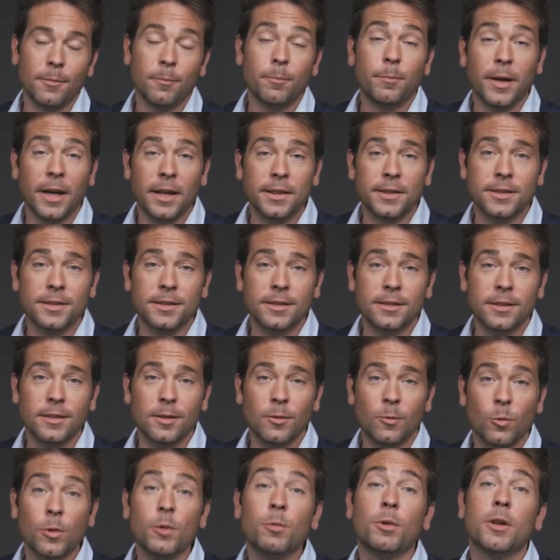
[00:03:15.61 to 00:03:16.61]
but
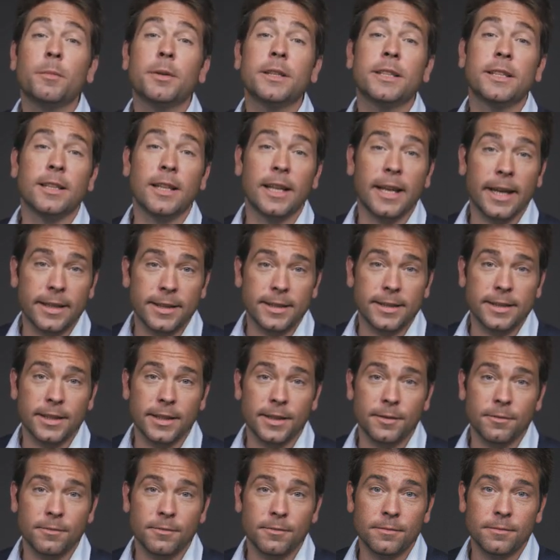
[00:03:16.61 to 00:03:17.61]
we want to build a
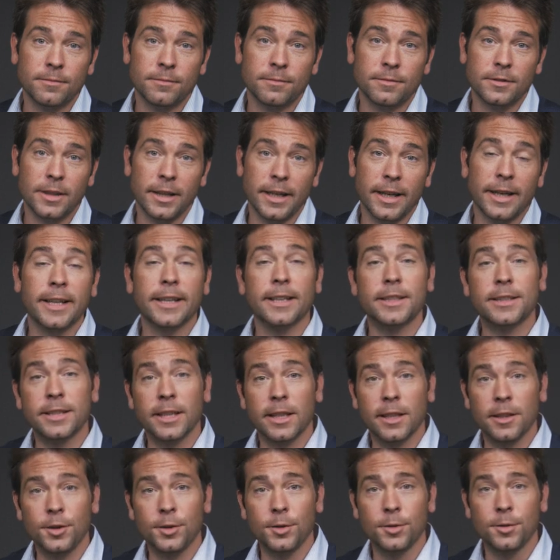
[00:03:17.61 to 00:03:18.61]
legacy. And I can
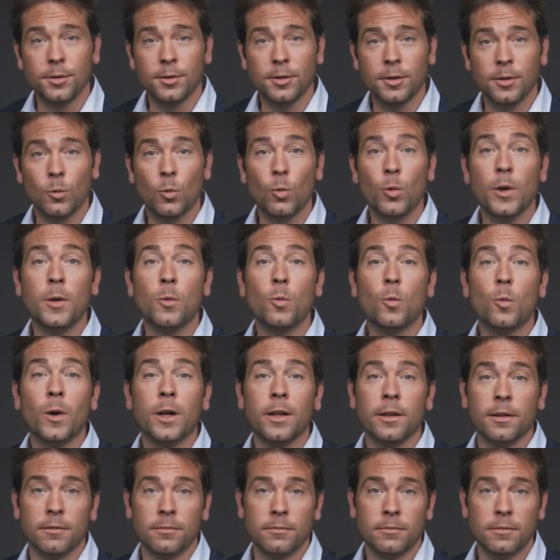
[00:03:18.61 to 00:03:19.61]
tell you, we
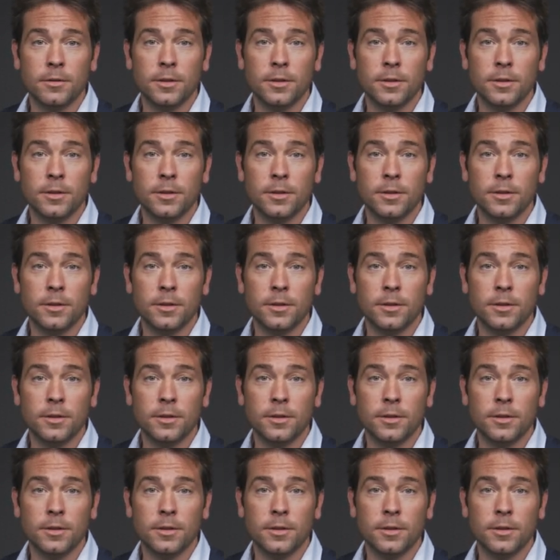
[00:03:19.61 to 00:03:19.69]
will.